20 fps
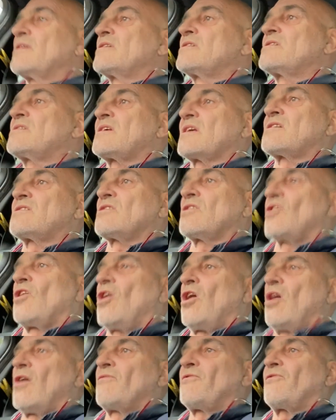
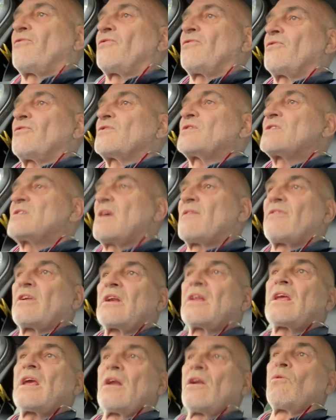6.5-7
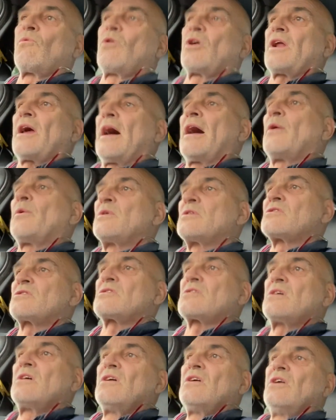kilowatt hours
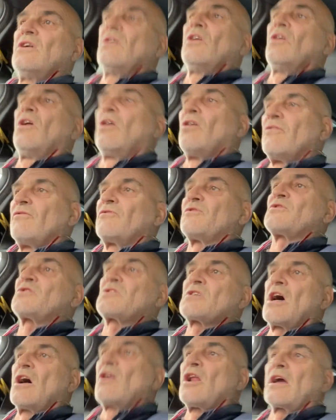of
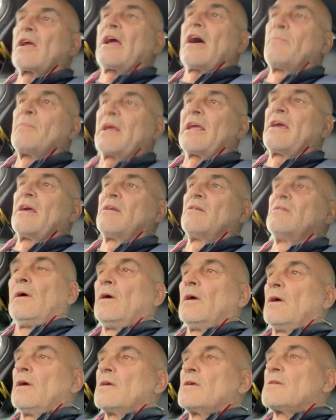solar coming in.
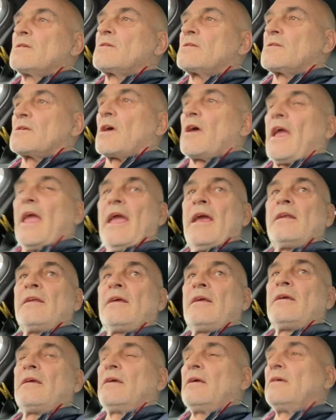So
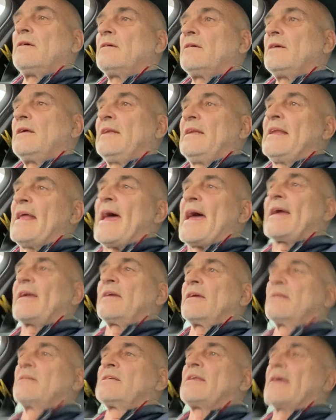any
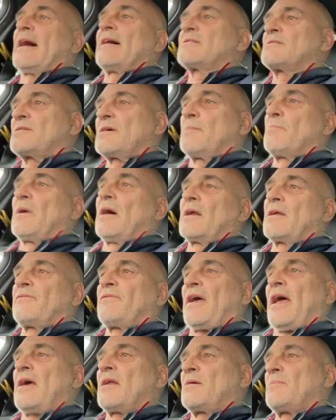nagging doubts I might have
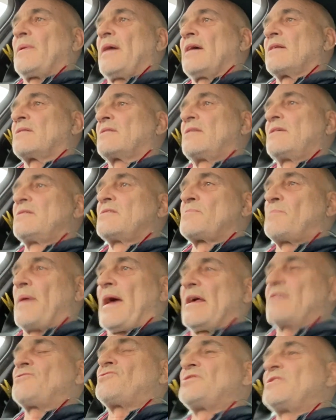had about these
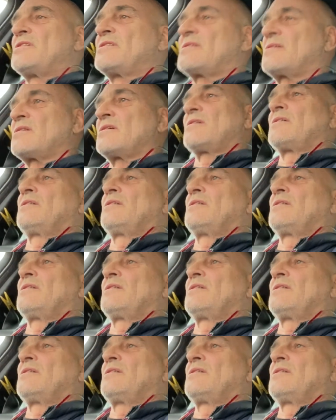batteries